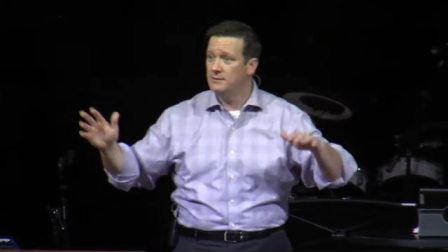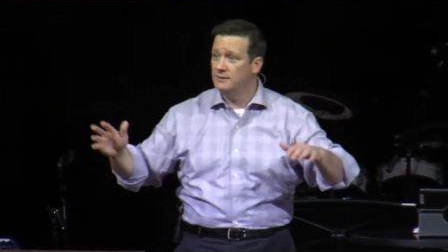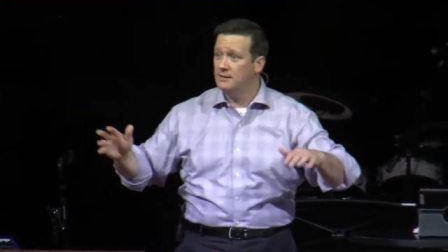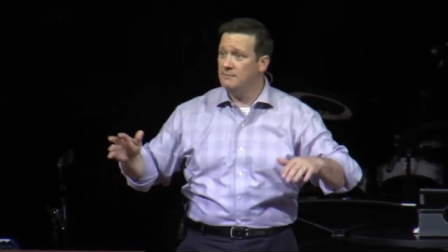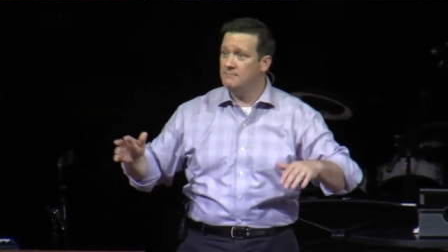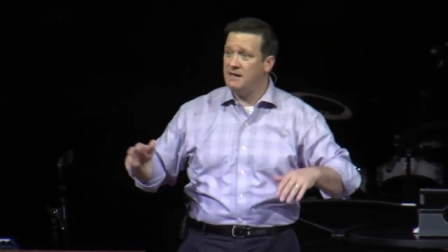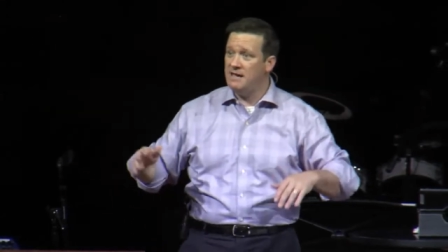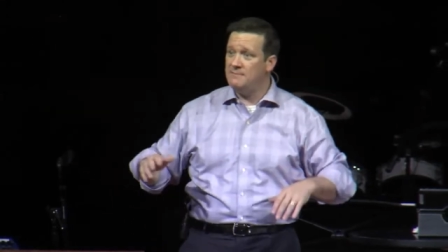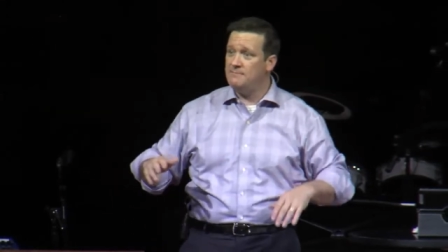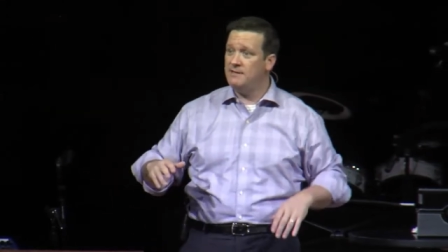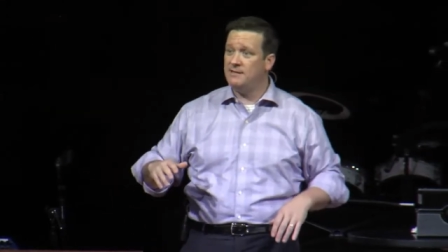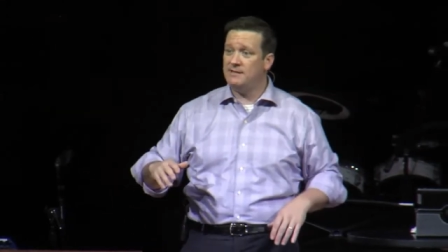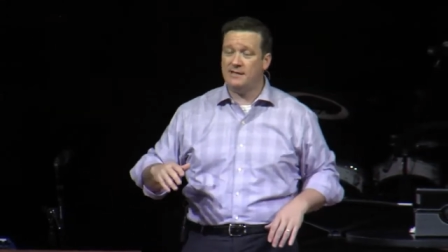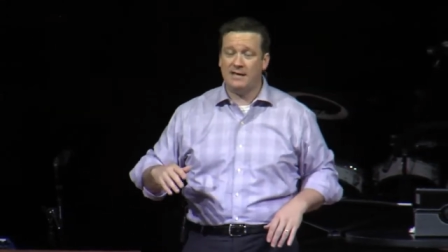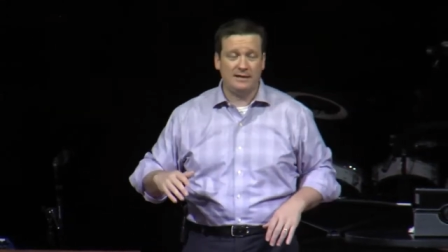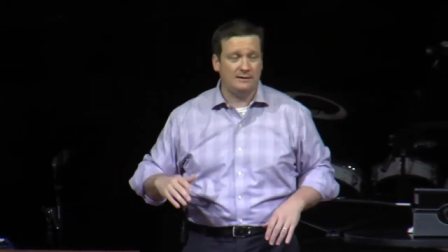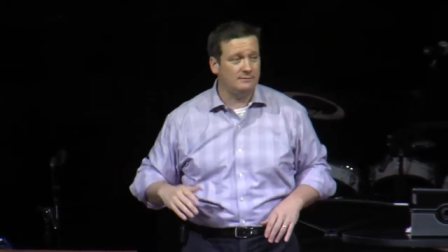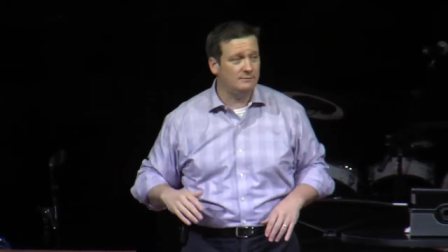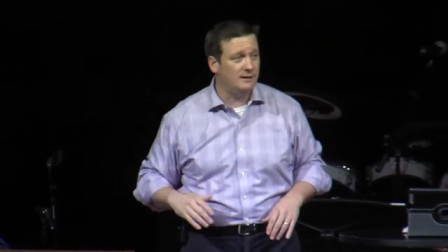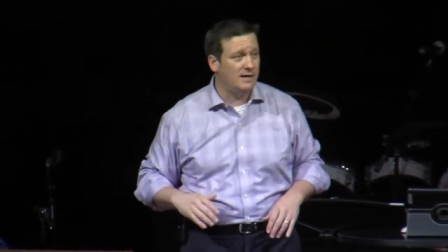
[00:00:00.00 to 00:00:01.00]
It may be
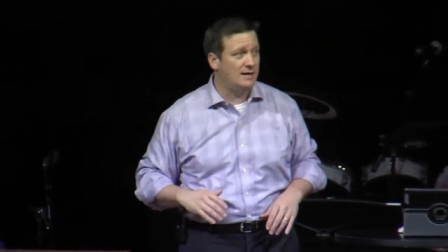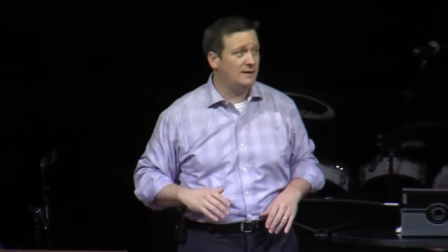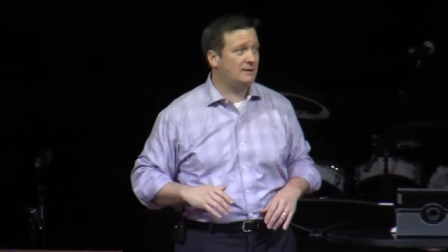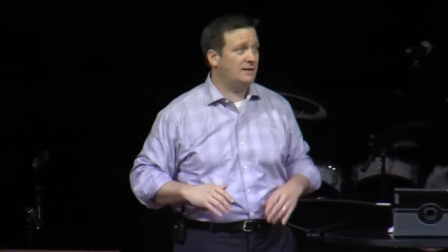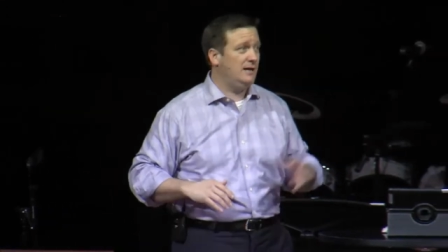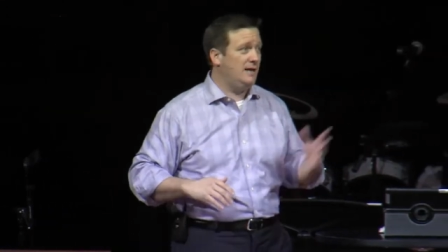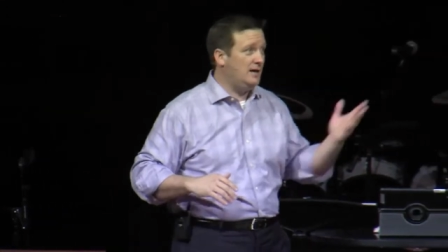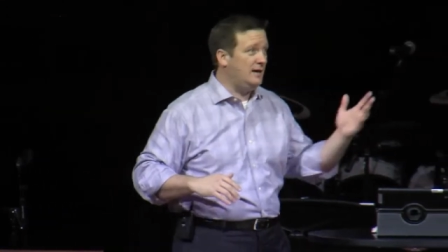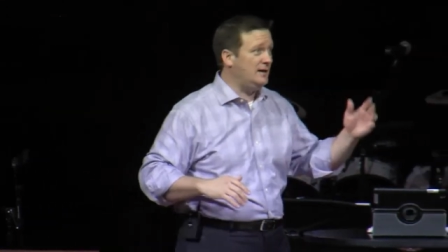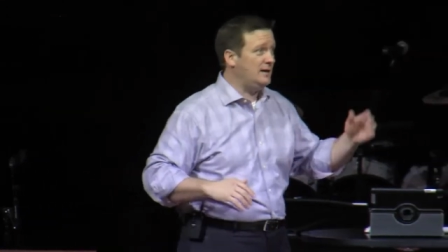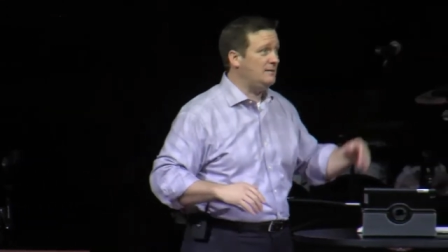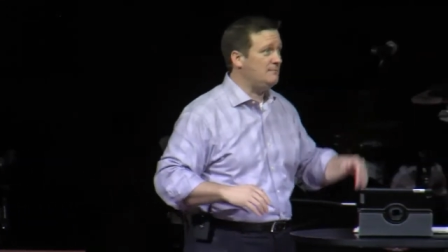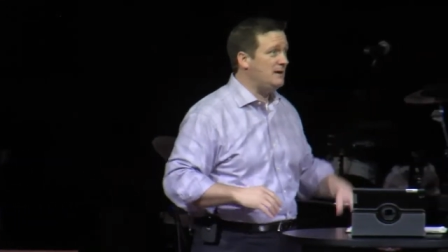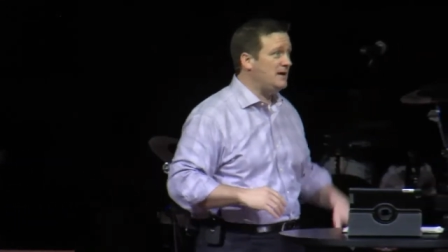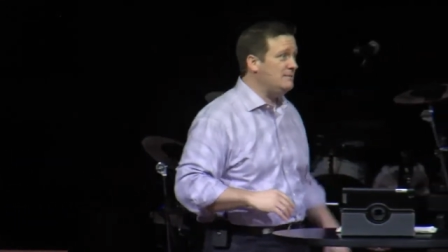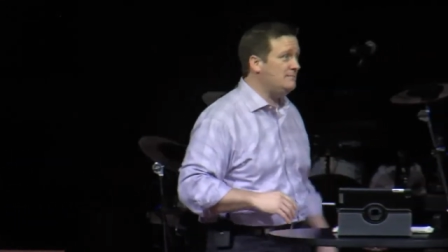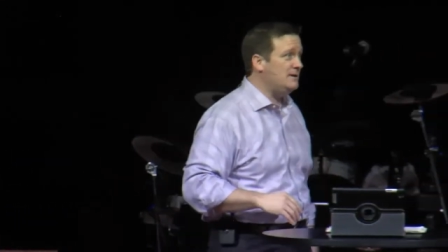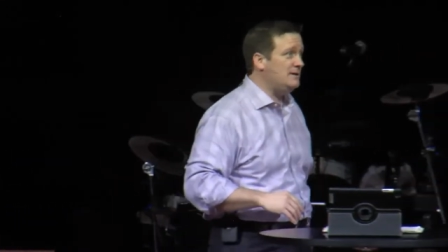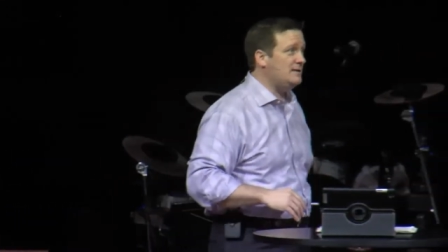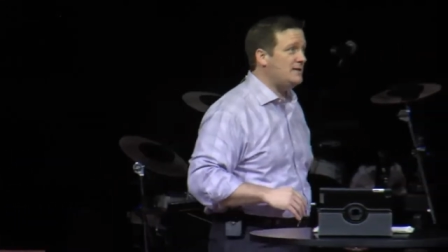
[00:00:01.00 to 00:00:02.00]
that, that kid. It may
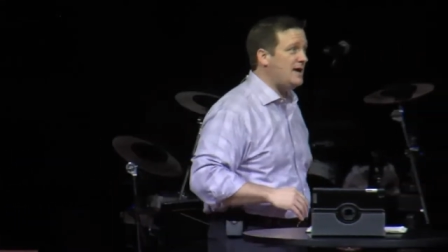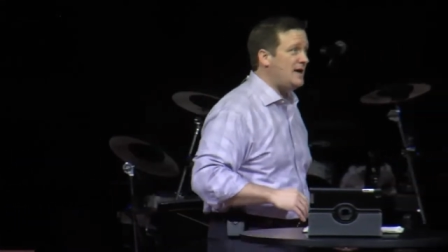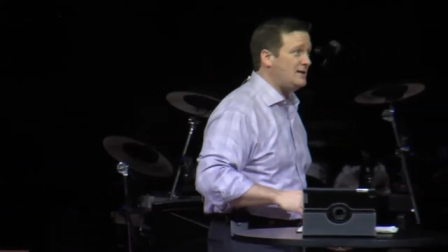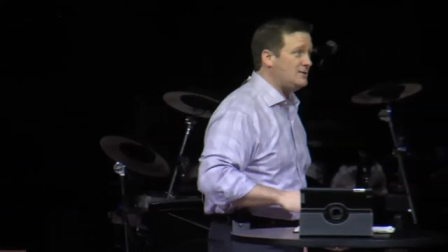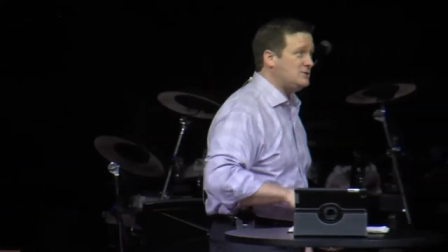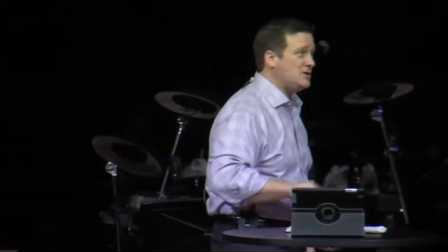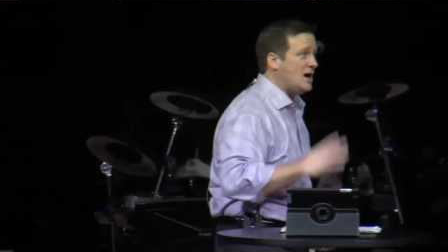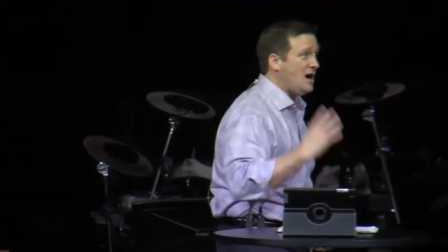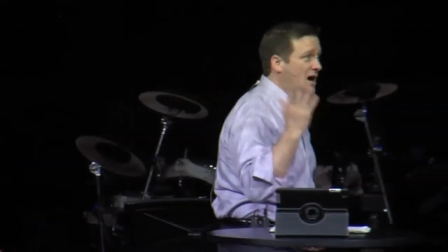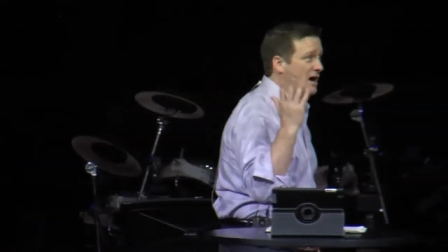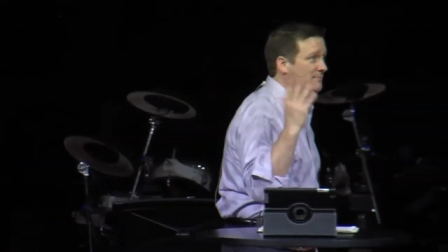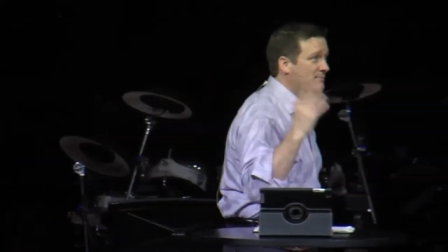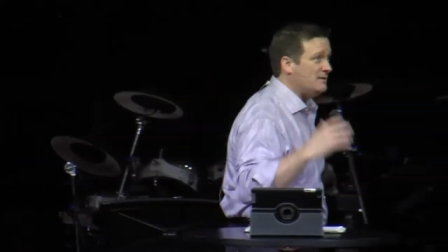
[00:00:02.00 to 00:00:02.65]
be that job.